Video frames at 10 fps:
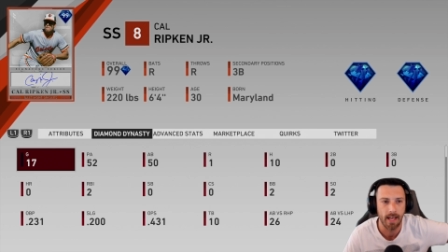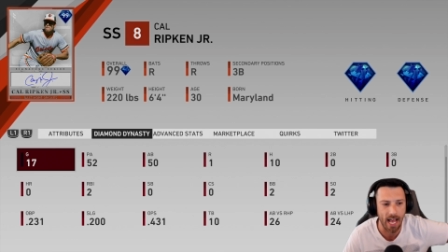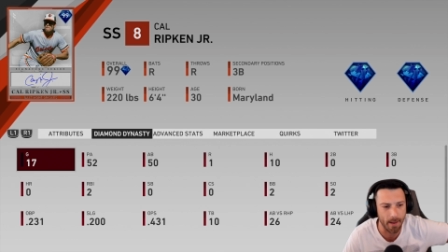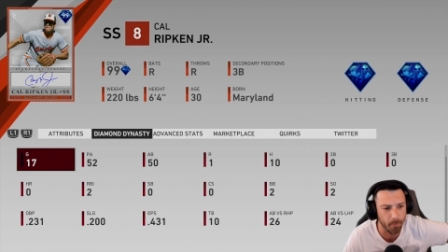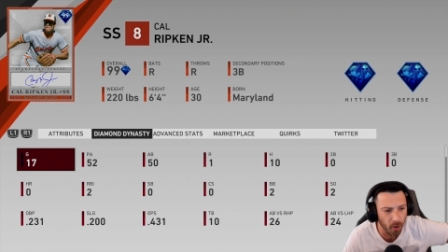
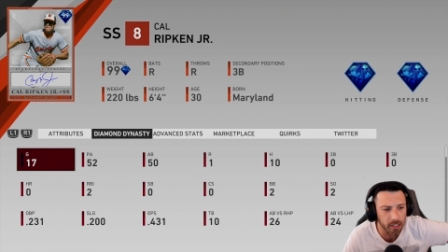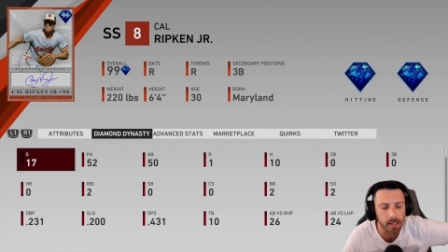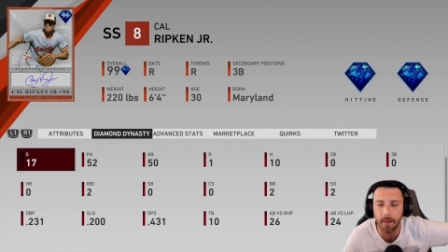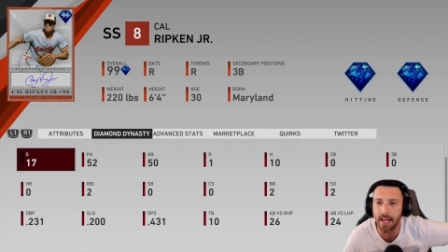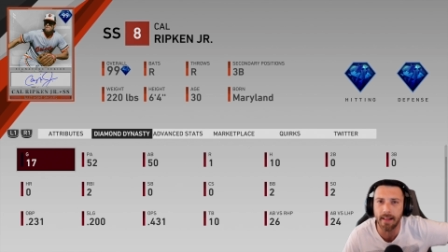I'm putting
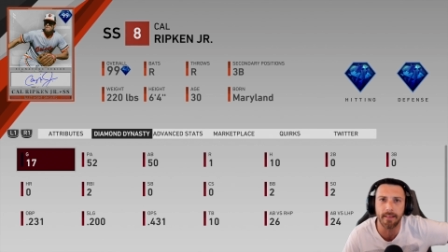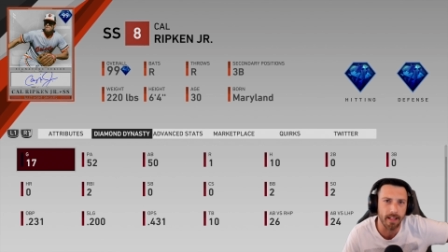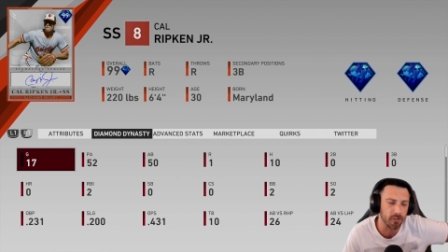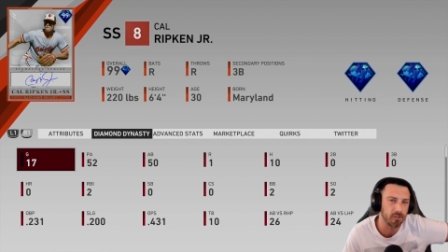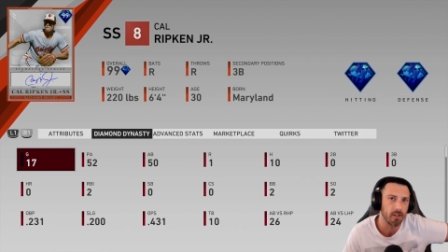him in
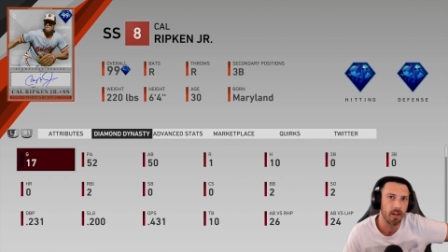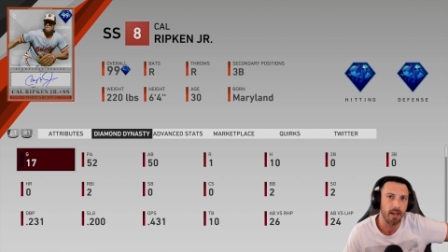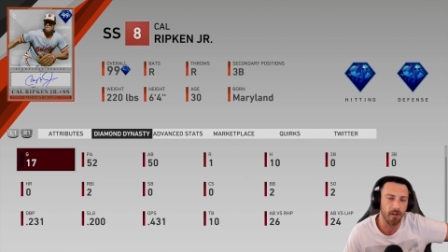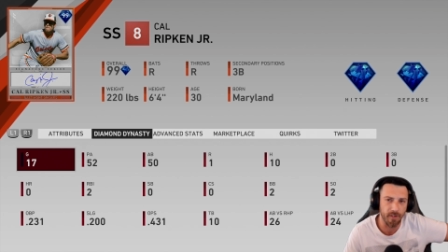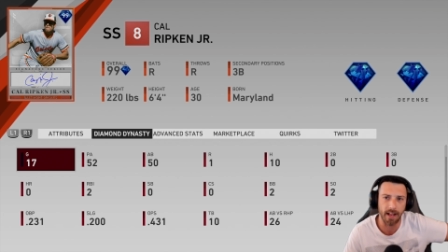this
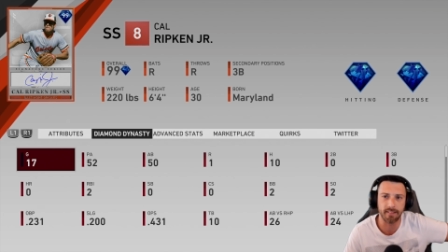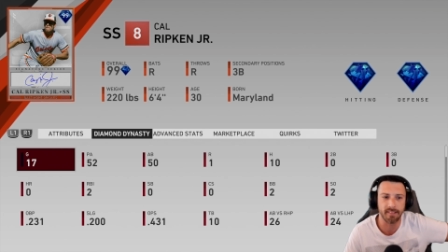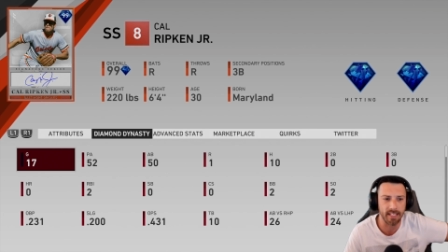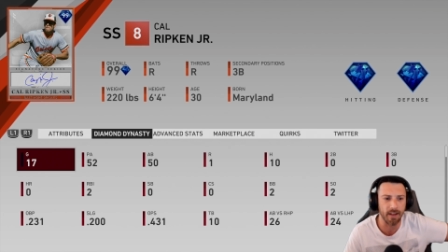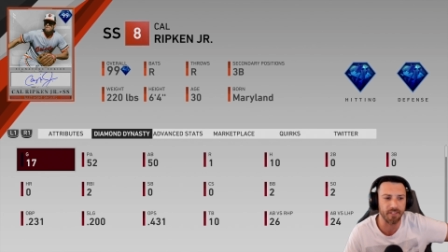event to
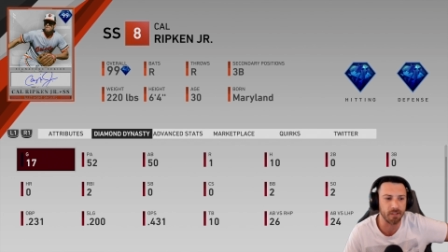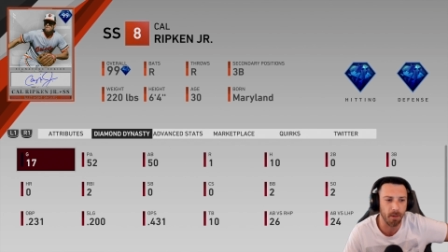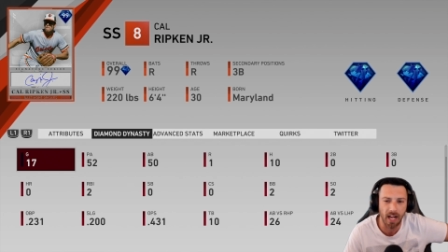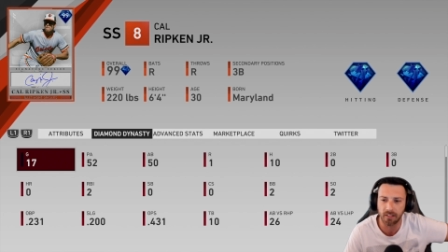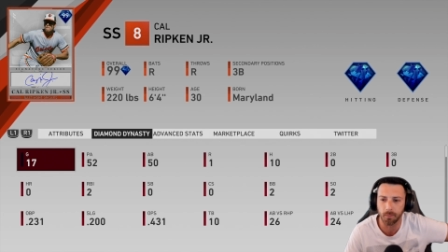see if it's
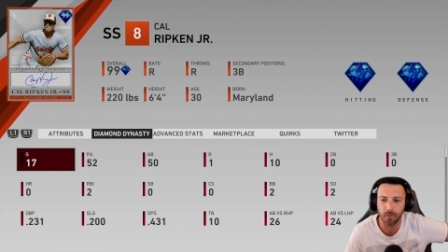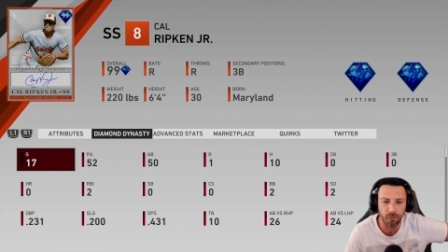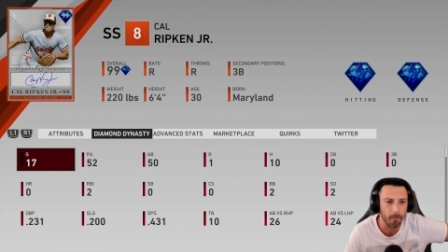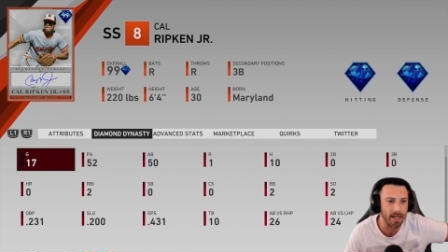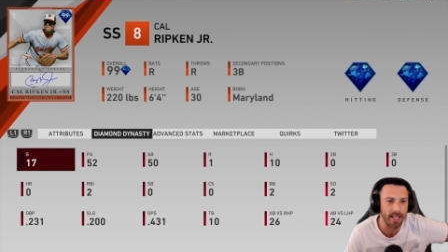possible
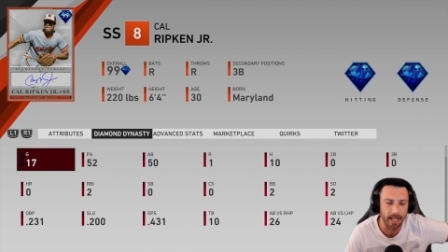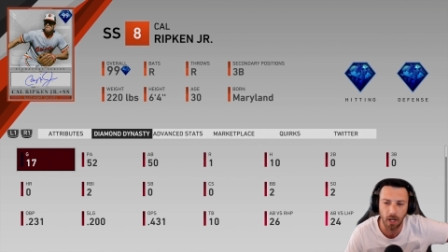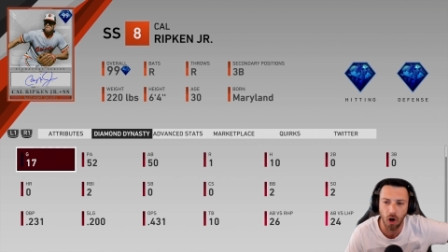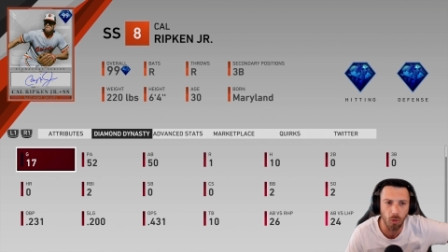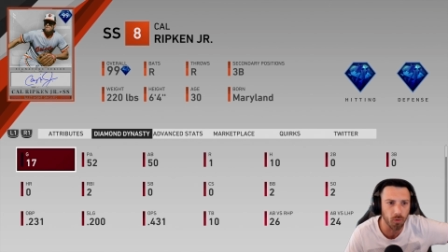for me to hit a
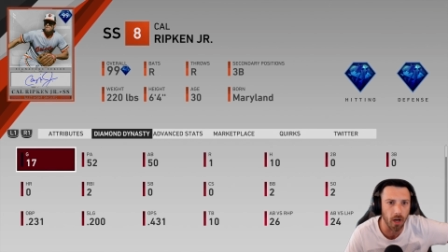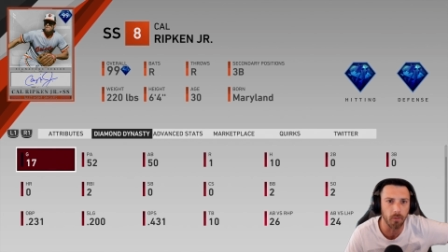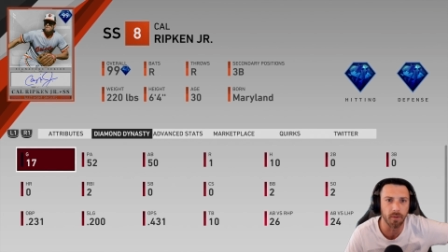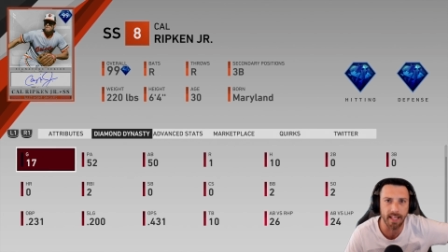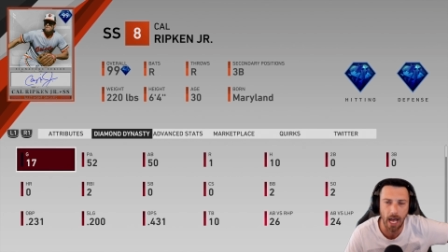home
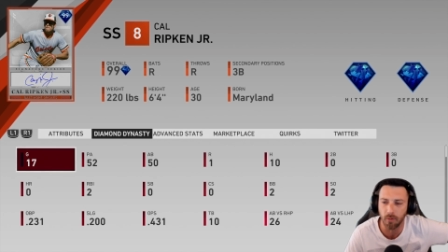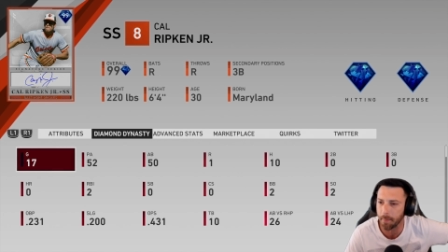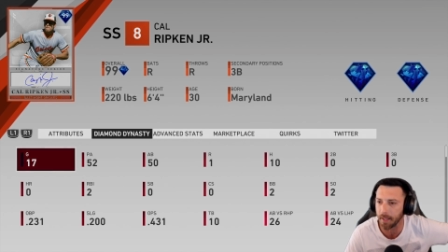run with Cal Ripken.